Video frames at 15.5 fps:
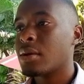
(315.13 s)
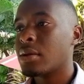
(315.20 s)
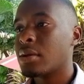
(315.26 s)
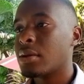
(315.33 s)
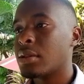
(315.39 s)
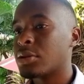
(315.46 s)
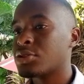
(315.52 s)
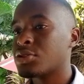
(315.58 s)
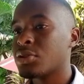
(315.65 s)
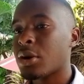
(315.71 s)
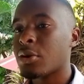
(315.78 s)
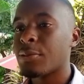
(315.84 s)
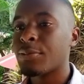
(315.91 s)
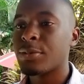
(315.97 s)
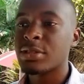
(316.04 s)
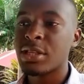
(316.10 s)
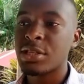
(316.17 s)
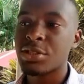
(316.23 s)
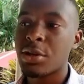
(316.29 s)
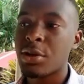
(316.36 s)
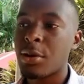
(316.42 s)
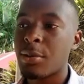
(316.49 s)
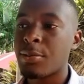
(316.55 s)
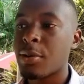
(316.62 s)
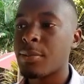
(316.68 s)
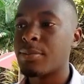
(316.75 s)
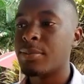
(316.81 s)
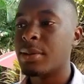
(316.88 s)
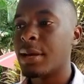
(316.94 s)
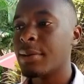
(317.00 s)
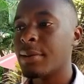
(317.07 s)
in the computational
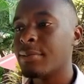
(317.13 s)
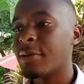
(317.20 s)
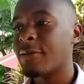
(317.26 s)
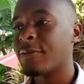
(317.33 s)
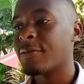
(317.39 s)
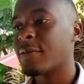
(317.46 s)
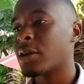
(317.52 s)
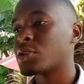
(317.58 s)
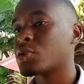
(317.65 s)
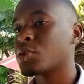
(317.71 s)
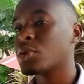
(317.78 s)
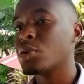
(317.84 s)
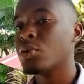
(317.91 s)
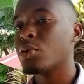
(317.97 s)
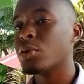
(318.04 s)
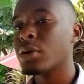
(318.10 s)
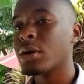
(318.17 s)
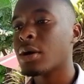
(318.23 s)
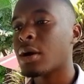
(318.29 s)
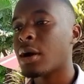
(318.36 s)
problem, if you are to look